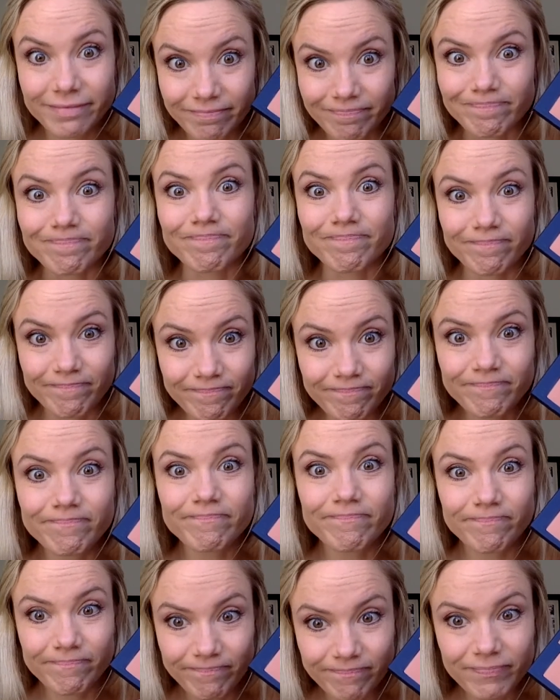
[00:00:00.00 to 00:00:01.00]
And
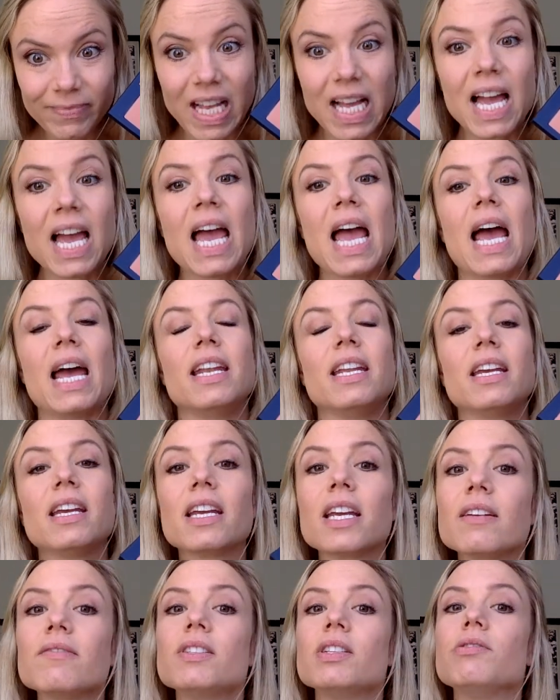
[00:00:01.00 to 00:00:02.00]
it
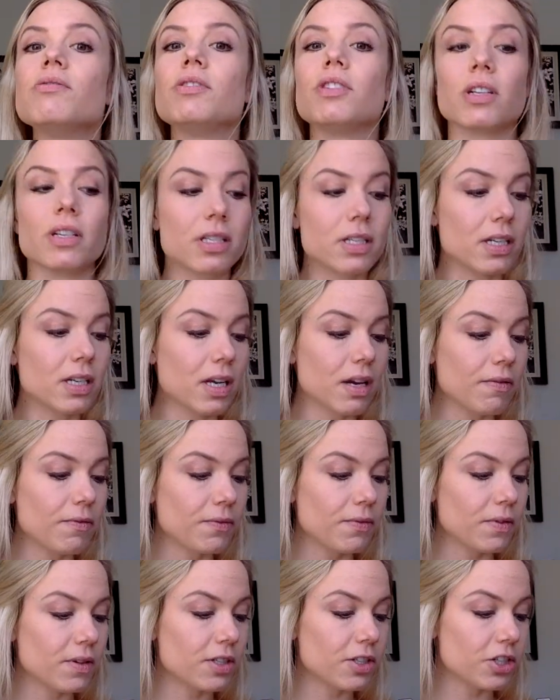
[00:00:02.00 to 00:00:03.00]
gives you just enough
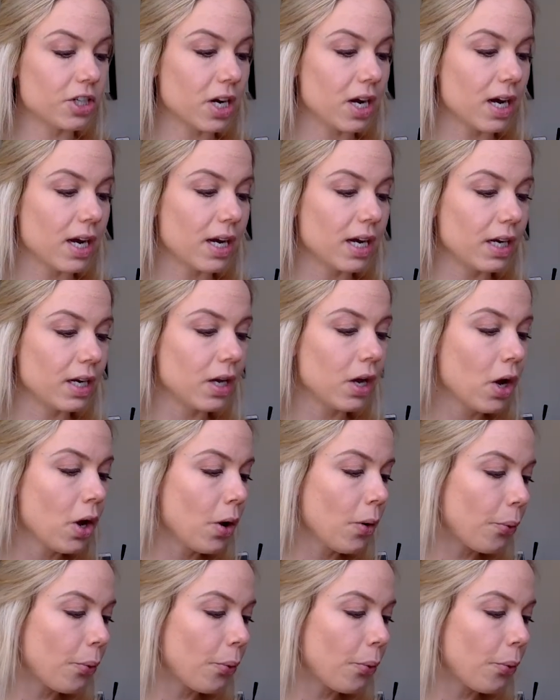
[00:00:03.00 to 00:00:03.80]
shine